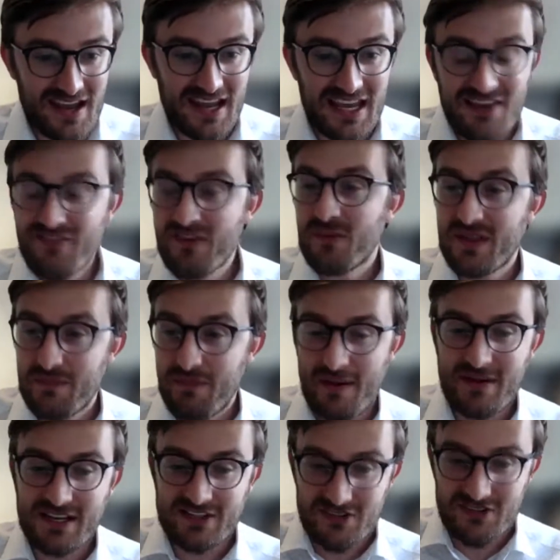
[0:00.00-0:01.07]
Even when the prime
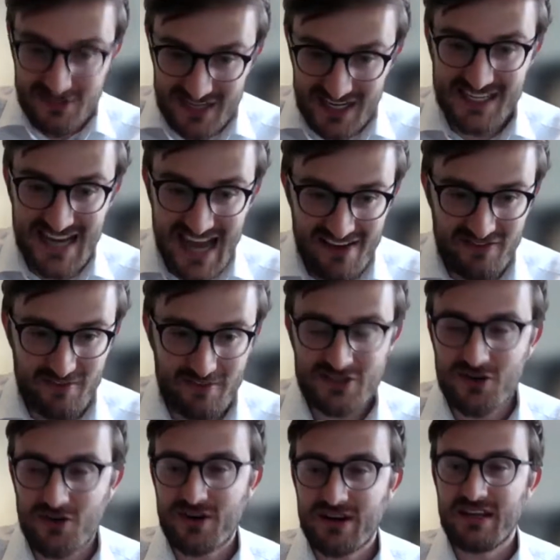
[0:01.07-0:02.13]
minister doesn't have a
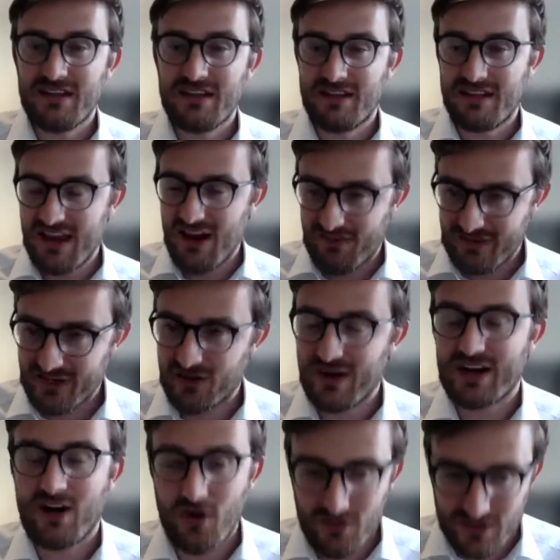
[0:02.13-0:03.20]
majority, they often
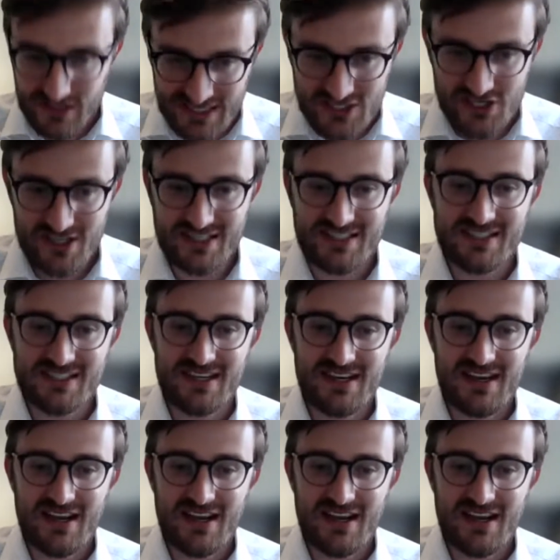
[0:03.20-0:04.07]
create coalitions.